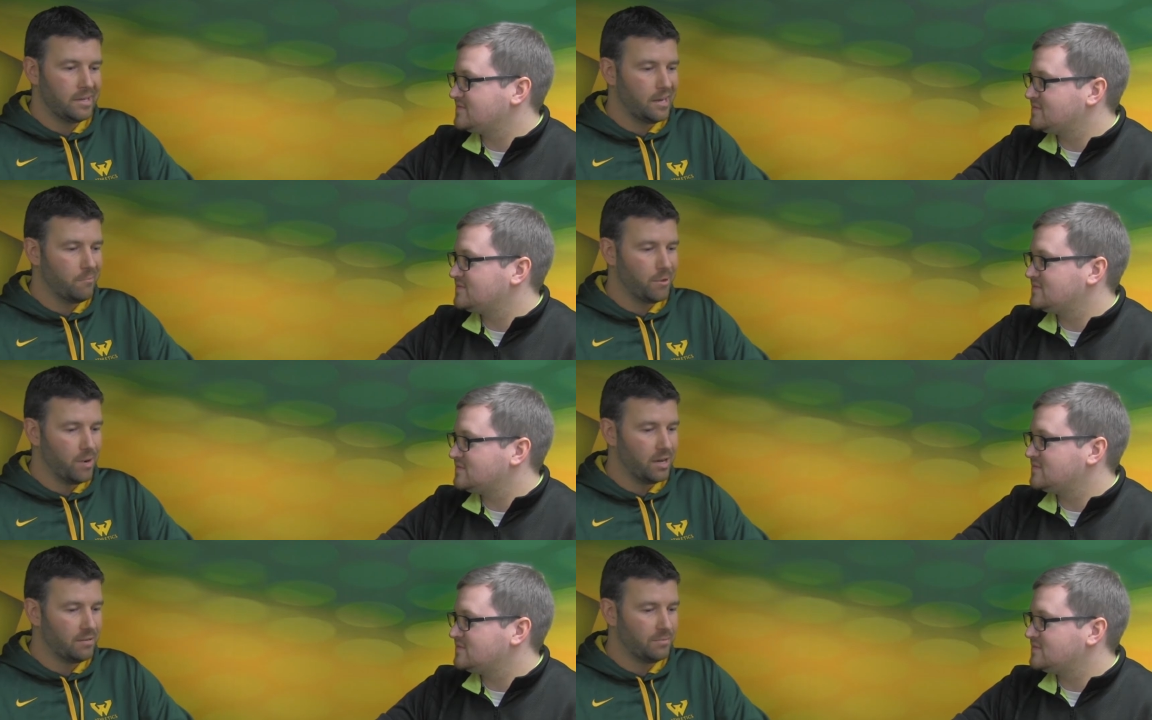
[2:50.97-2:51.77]
Speaker 1: Uh, we
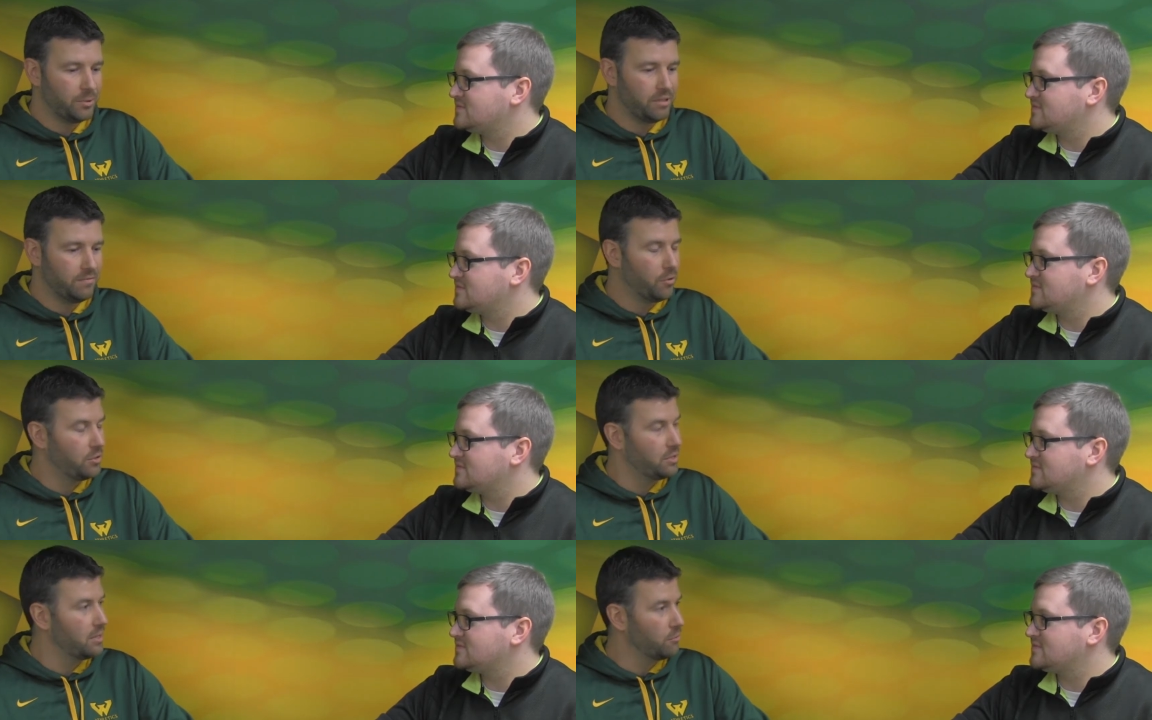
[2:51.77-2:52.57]
want to really
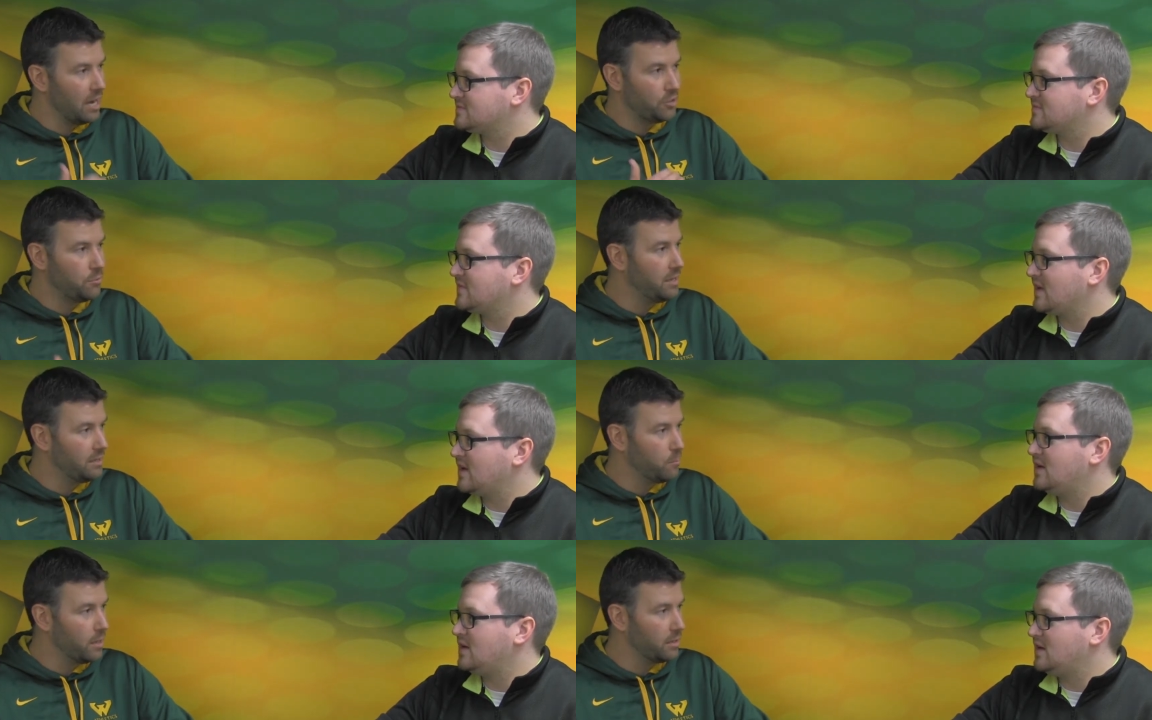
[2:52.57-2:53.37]
focus on
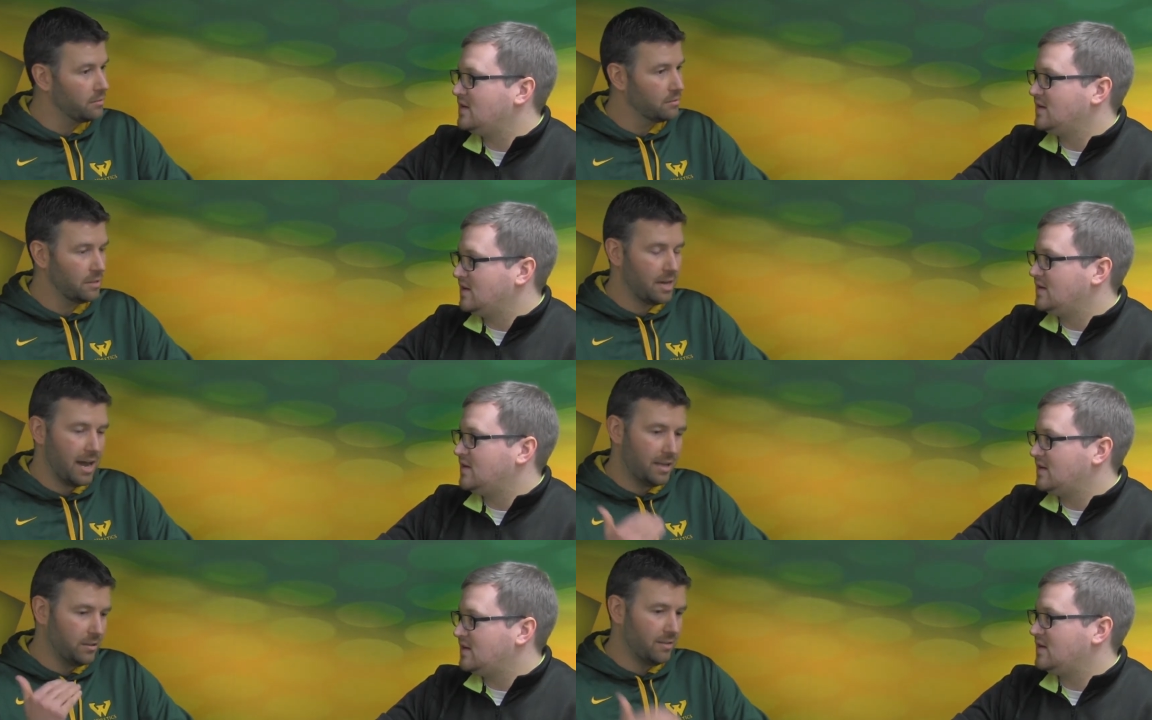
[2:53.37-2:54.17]
graduating and winning a
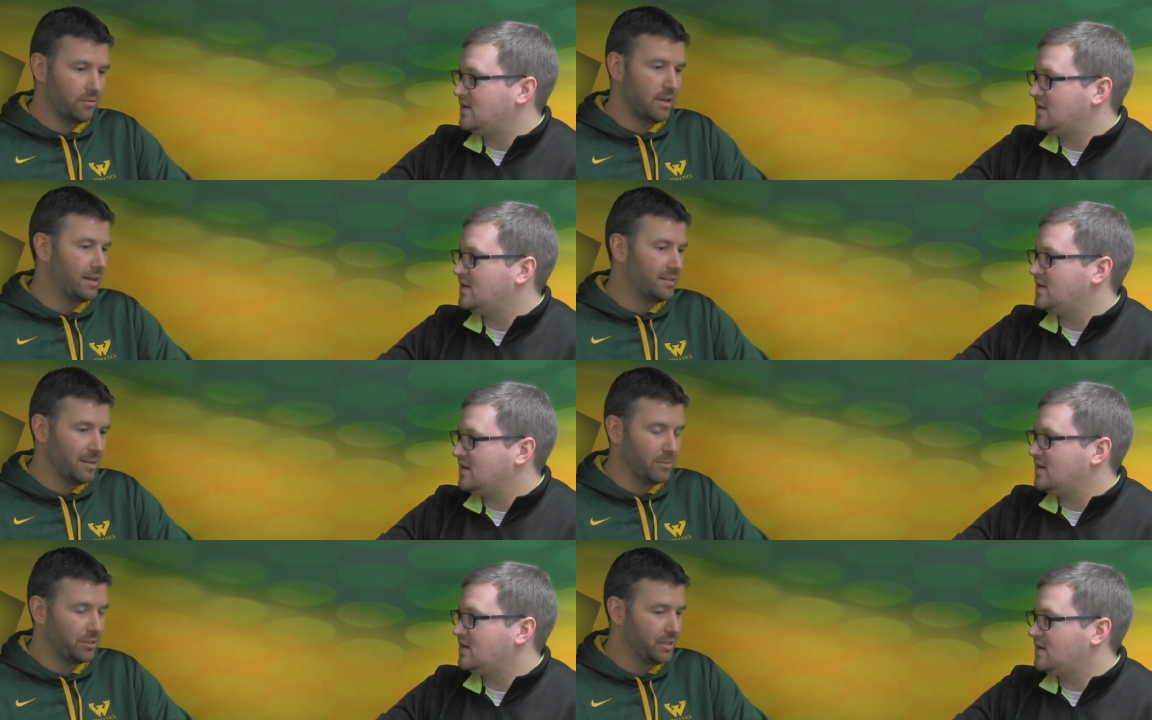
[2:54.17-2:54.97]
high level
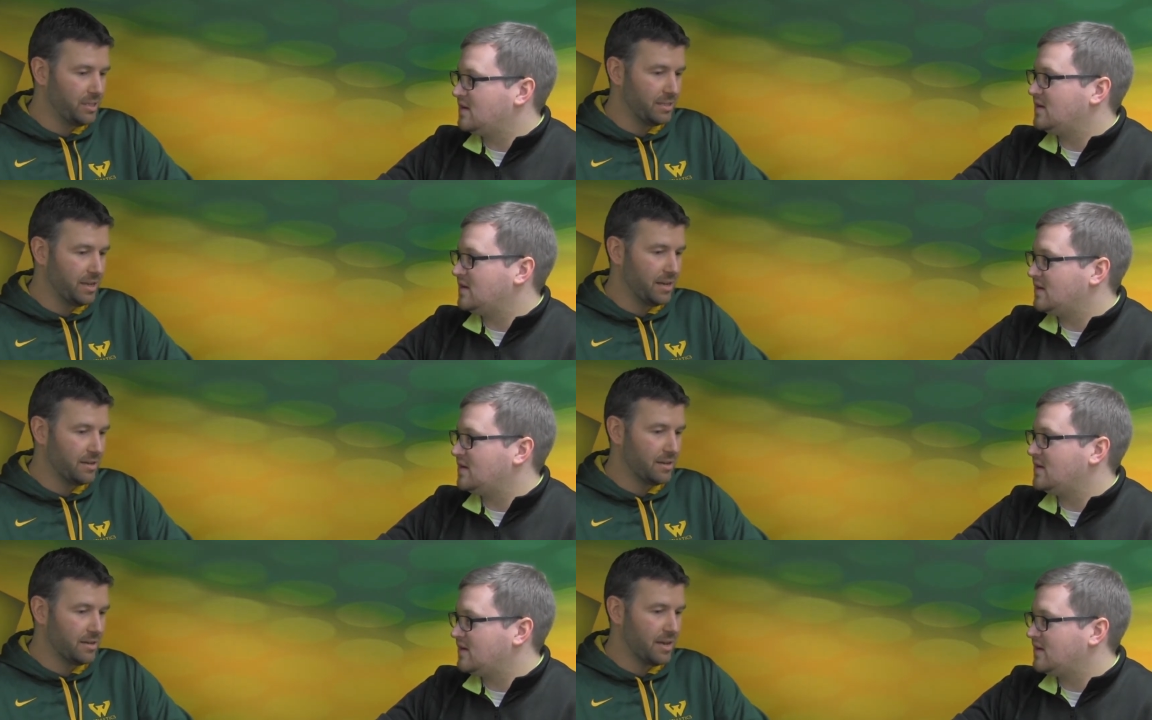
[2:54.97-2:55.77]
academically and
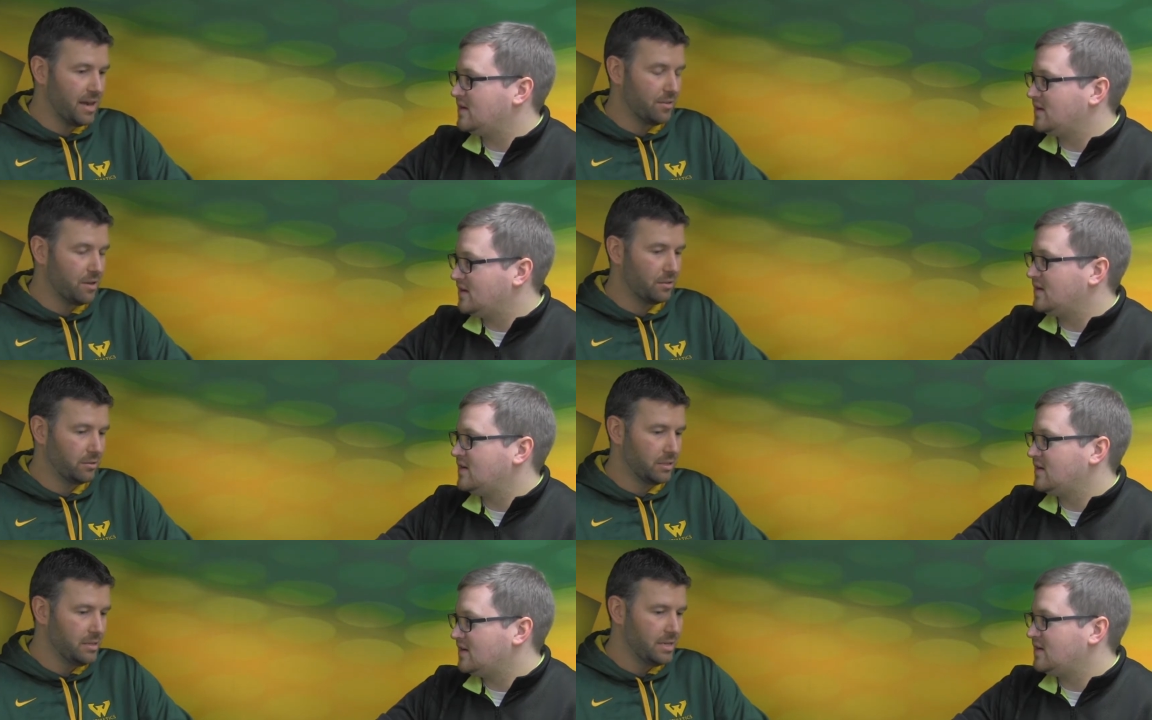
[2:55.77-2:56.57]
uh,
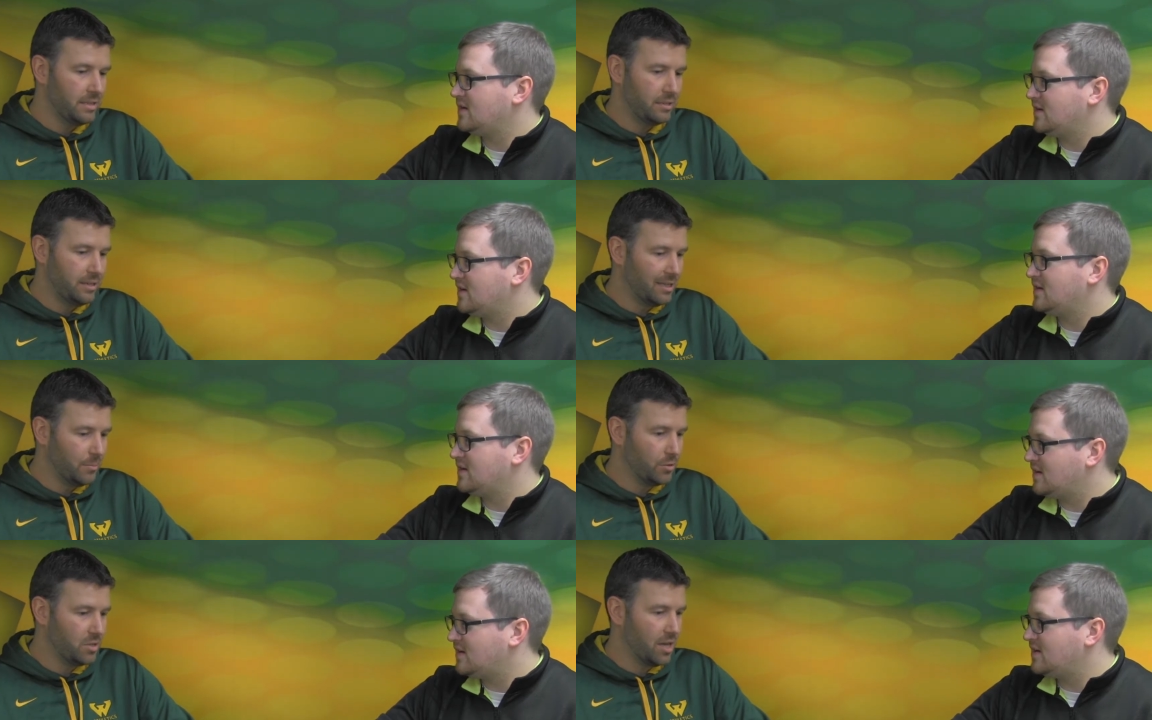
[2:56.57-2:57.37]
athletically, getting
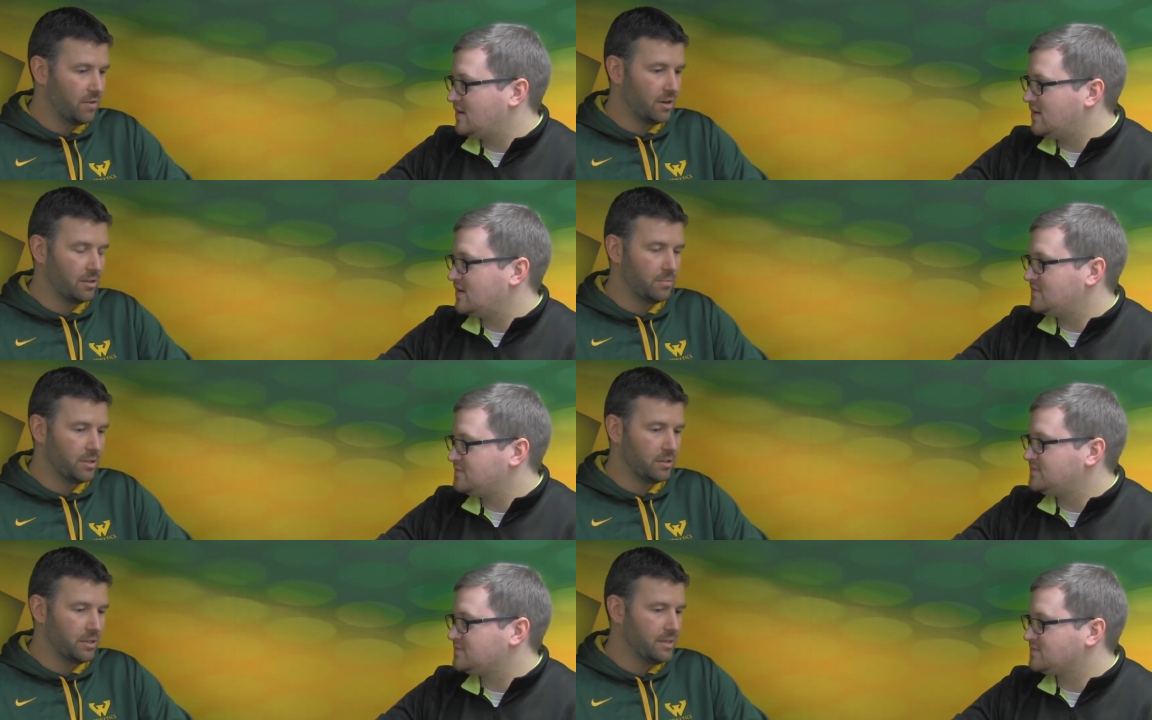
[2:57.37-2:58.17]
the most out of our
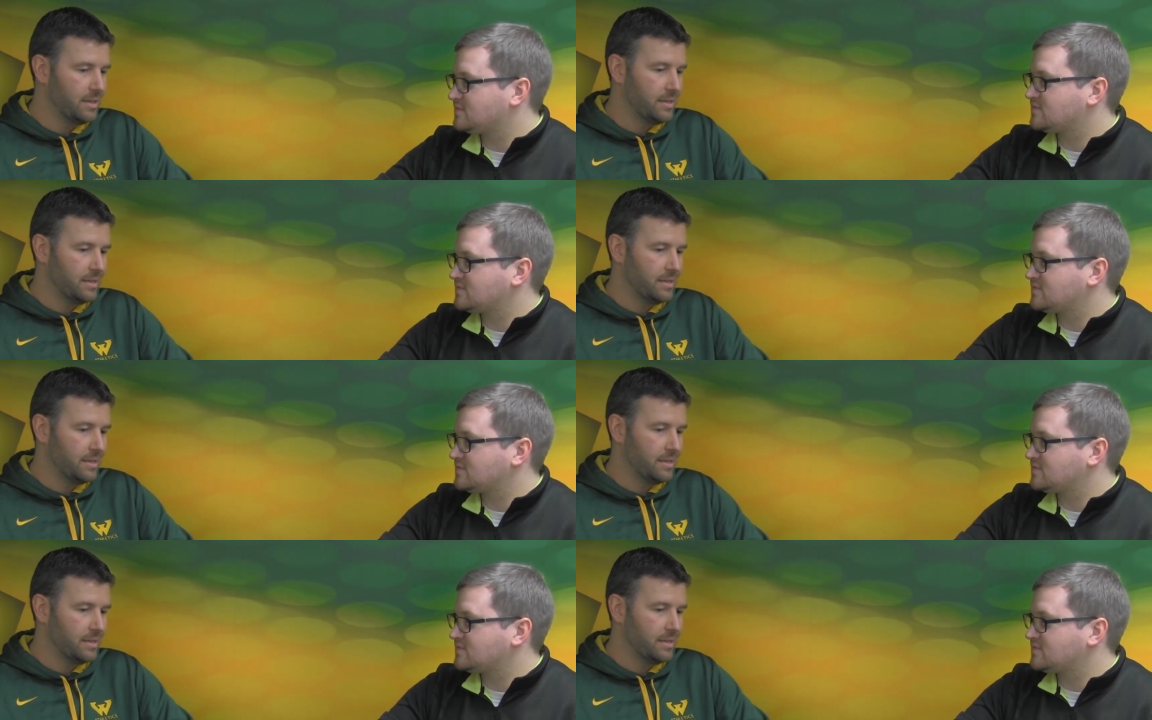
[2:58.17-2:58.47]
ability.